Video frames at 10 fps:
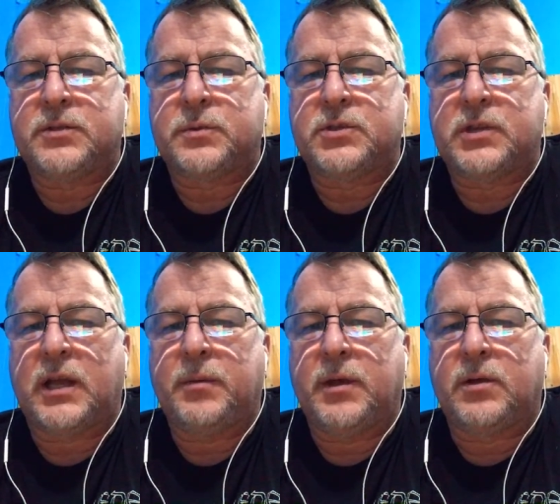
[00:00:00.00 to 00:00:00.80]
with
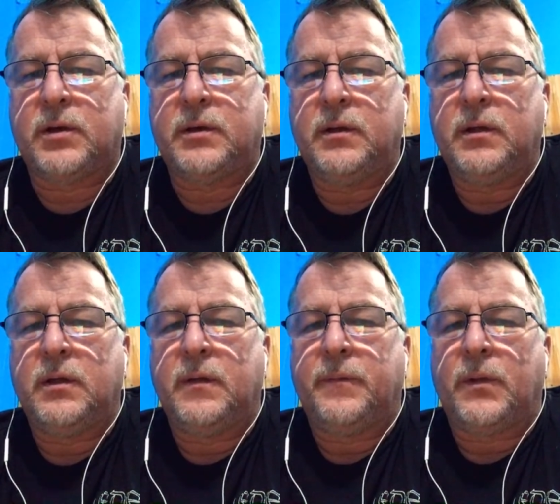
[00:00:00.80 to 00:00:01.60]
Jamie, good
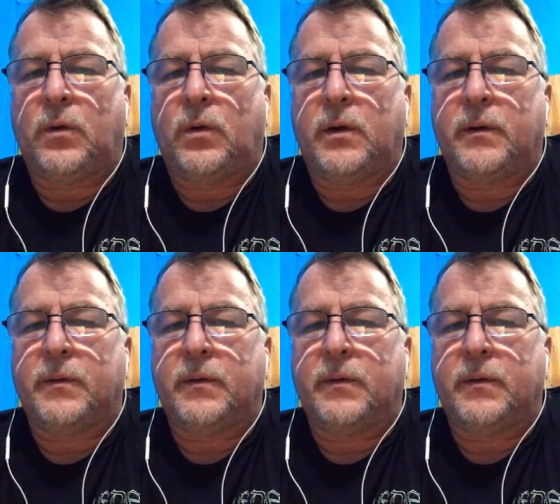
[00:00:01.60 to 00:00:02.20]
or